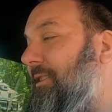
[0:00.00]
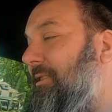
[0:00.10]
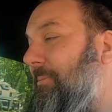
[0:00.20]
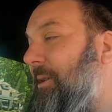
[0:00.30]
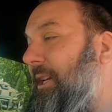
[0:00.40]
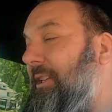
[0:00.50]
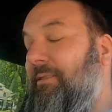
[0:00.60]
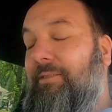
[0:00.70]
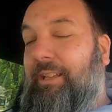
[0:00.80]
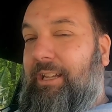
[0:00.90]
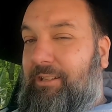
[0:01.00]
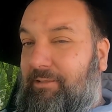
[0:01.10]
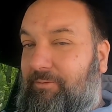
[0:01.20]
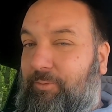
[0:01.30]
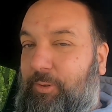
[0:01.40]
somebody like
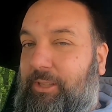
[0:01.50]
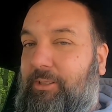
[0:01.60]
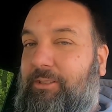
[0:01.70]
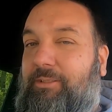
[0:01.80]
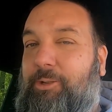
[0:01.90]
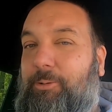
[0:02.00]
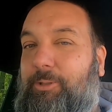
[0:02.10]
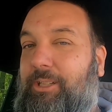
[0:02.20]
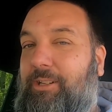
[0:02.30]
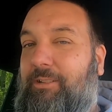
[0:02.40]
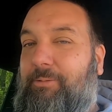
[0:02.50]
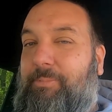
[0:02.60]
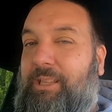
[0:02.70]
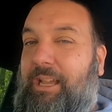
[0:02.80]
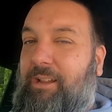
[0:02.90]
with a tuned ear would
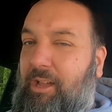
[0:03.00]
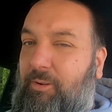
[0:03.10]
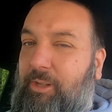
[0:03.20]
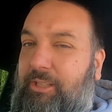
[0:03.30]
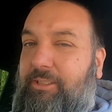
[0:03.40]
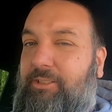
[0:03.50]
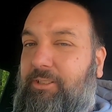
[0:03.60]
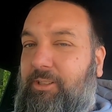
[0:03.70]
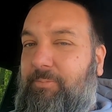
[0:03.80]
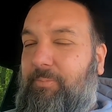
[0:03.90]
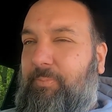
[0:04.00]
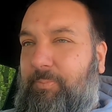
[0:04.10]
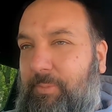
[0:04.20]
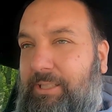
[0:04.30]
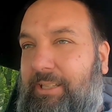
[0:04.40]
be like, oh, well, it's still
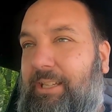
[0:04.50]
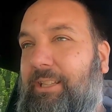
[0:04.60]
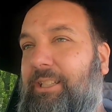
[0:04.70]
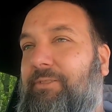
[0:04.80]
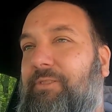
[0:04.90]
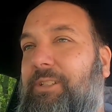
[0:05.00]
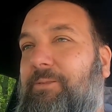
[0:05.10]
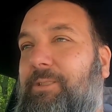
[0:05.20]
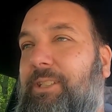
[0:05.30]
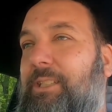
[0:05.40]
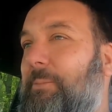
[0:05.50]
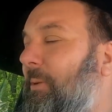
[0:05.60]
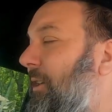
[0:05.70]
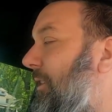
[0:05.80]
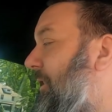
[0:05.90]
missing in these frequencies.
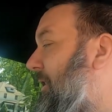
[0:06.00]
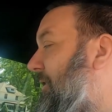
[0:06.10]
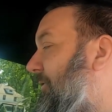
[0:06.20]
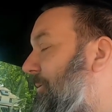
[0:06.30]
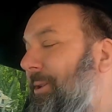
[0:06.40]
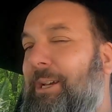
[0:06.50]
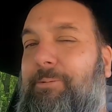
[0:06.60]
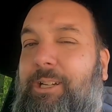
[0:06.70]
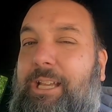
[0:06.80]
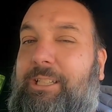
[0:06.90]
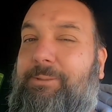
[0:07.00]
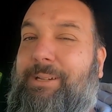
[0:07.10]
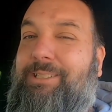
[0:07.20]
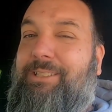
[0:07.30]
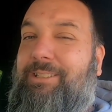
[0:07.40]
But for what I want, and
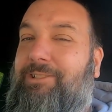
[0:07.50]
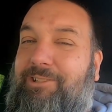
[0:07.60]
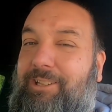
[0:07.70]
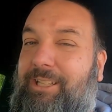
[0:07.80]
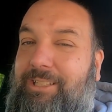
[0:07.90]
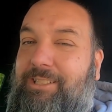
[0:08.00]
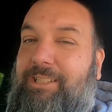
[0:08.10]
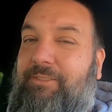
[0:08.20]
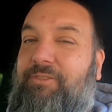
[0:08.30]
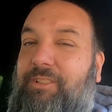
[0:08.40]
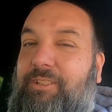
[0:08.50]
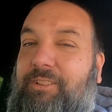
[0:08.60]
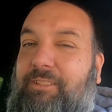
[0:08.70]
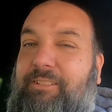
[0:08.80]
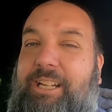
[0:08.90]
especially since you can get this kit for
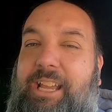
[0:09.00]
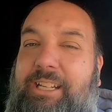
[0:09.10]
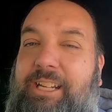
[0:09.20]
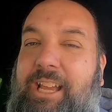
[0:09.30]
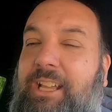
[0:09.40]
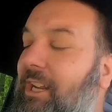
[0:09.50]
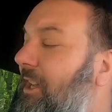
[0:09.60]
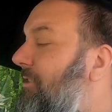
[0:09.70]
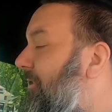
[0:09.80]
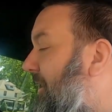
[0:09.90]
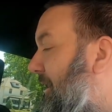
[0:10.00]
$3.99 now,